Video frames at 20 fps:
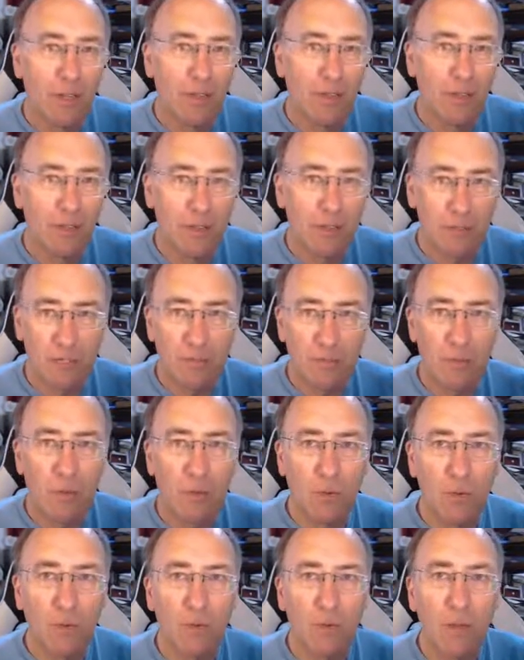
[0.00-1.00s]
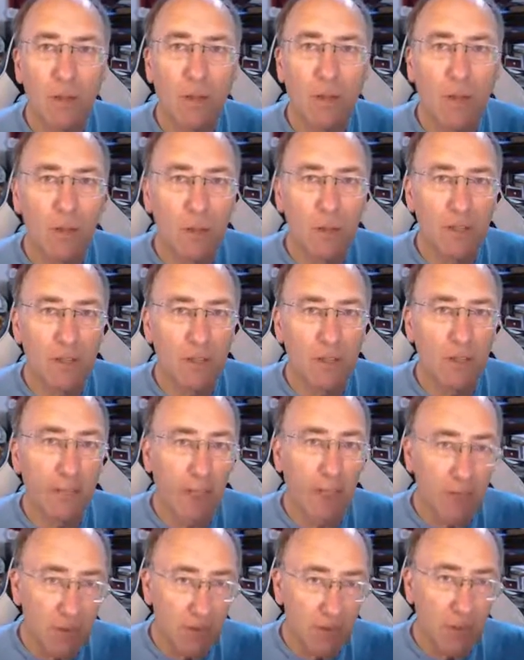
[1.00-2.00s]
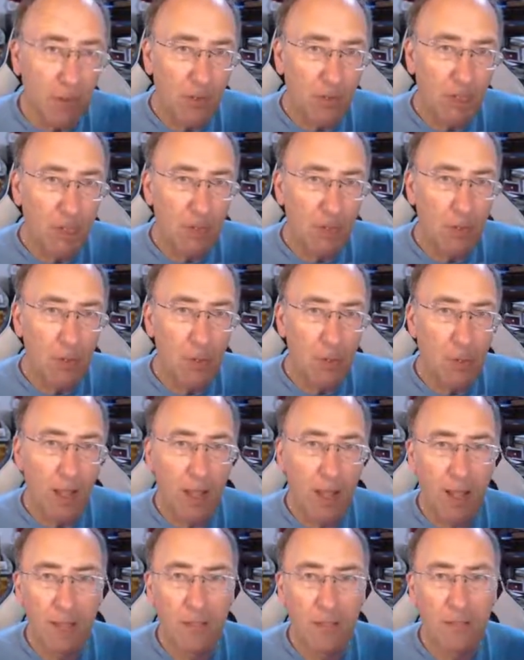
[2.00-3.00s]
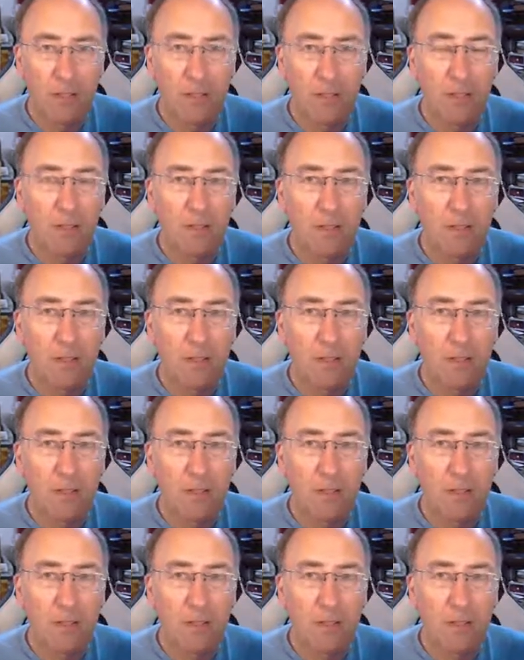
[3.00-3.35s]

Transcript: First of all, I want to thank everybody who has